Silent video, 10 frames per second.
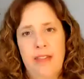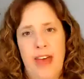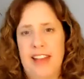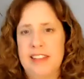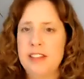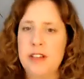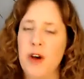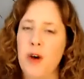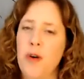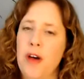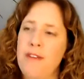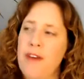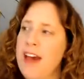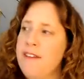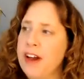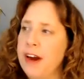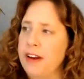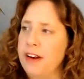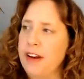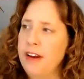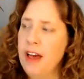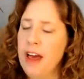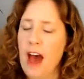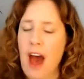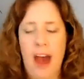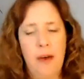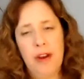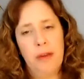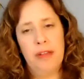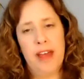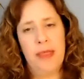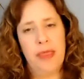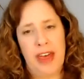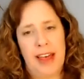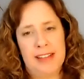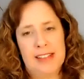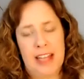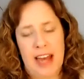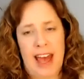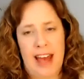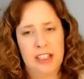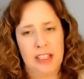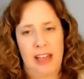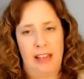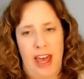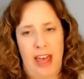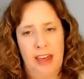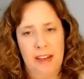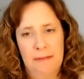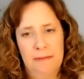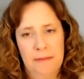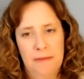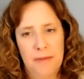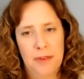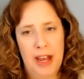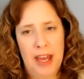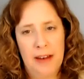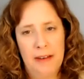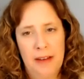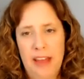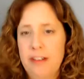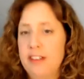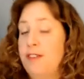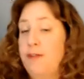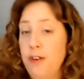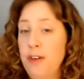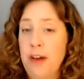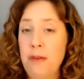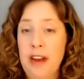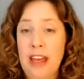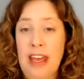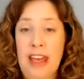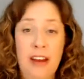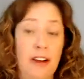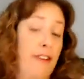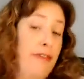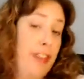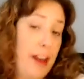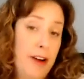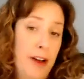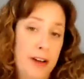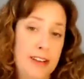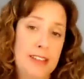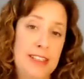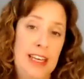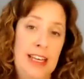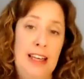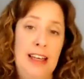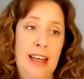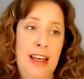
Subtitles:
that. So if I have a garden, I want to plant things that I actually like, right? Either it's a food I want to eat or a flower I want to see.